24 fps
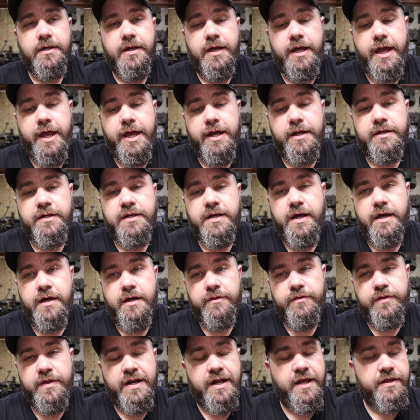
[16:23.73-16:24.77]
and
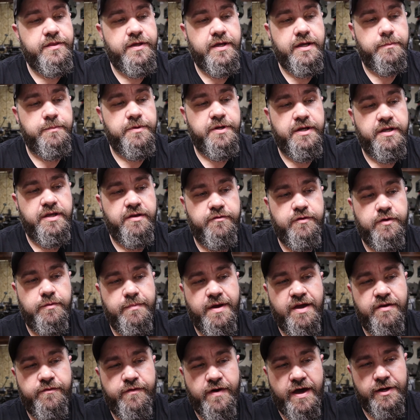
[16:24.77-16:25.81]
then I think I'm going to give you
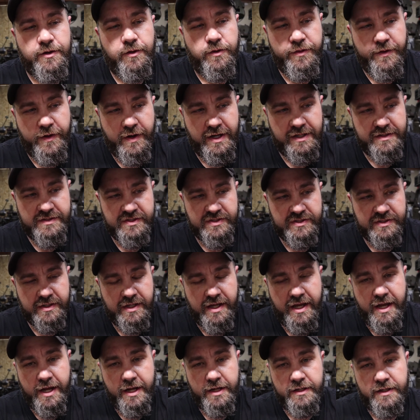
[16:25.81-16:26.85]
my final thoughts,
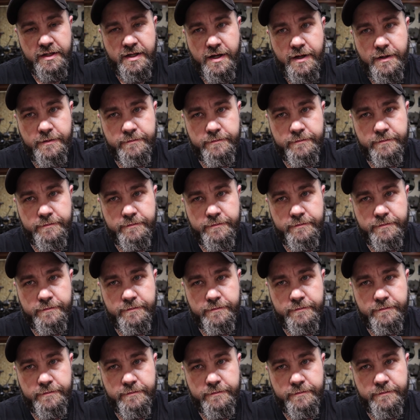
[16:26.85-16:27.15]
and